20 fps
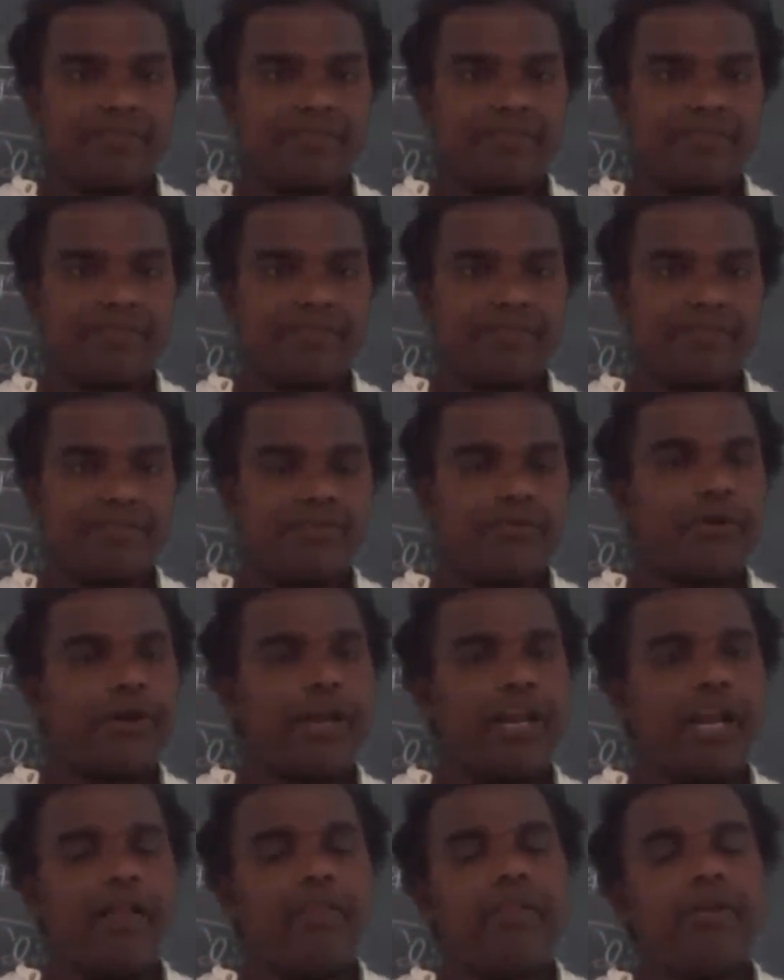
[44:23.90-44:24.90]
Okay
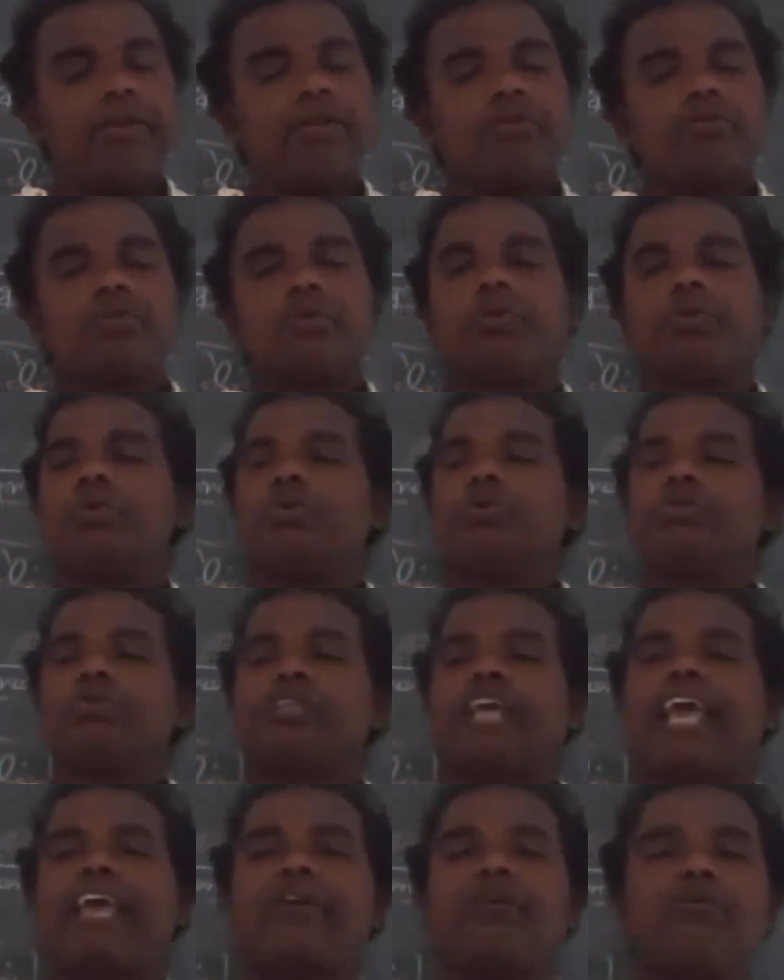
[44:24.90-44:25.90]
na? So thank you
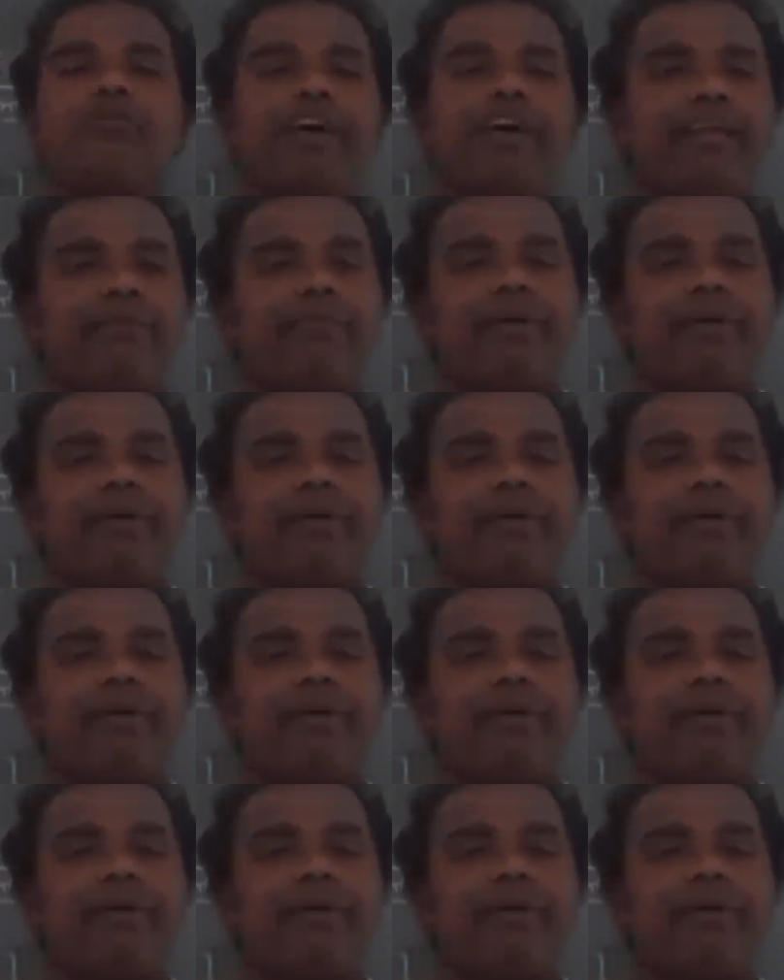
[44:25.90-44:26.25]
very much.